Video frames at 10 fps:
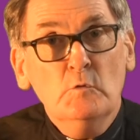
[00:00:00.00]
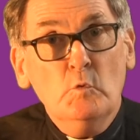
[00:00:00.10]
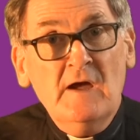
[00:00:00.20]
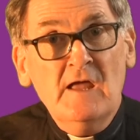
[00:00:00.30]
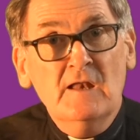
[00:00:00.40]

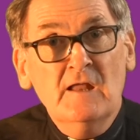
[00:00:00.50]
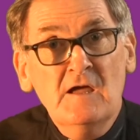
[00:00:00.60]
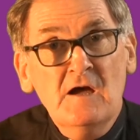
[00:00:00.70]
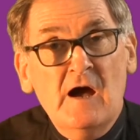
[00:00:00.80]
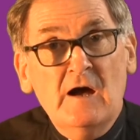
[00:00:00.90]
Well,
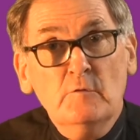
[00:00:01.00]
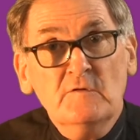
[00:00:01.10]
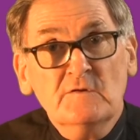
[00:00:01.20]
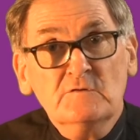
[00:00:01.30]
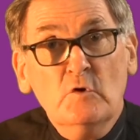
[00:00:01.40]
how
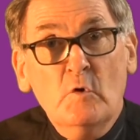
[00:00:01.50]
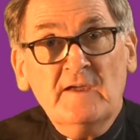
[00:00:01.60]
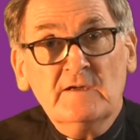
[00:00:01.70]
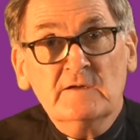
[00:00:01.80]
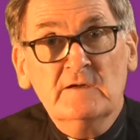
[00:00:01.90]
is it
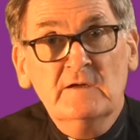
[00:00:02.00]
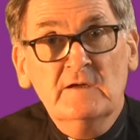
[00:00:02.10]
going?